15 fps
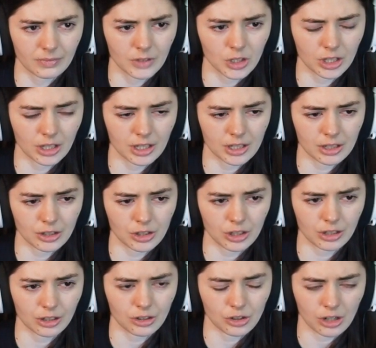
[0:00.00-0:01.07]
She does such a
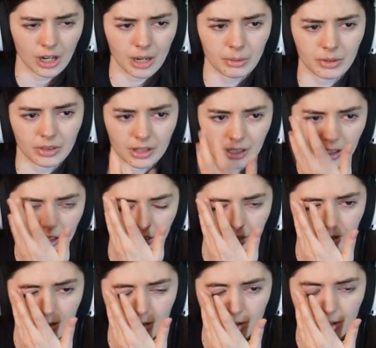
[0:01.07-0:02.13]
good job at this.
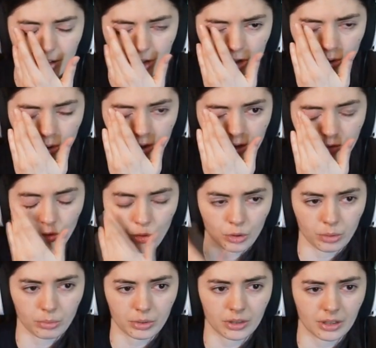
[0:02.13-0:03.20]
Showing the
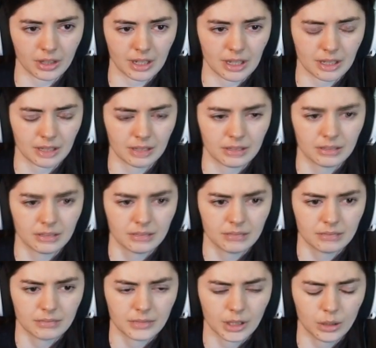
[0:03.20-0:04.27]
vulnerability and...
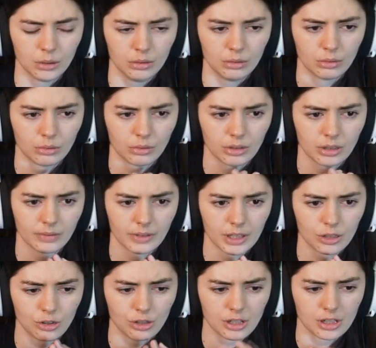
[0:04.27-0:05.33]
Ooh,
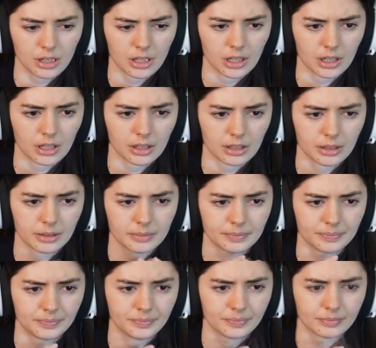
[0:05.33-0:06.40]
interesting.
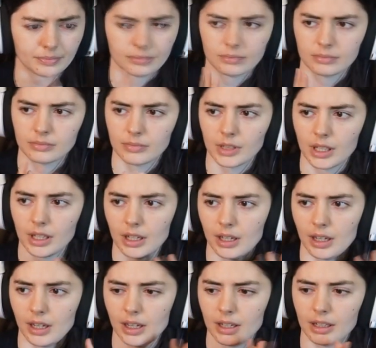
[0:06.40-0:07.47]

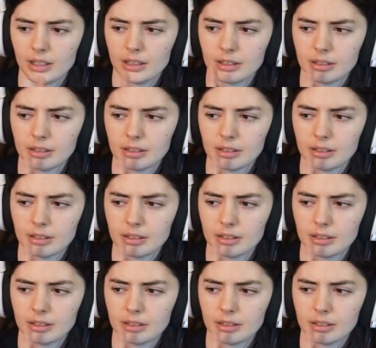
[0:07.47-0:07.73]
Ah!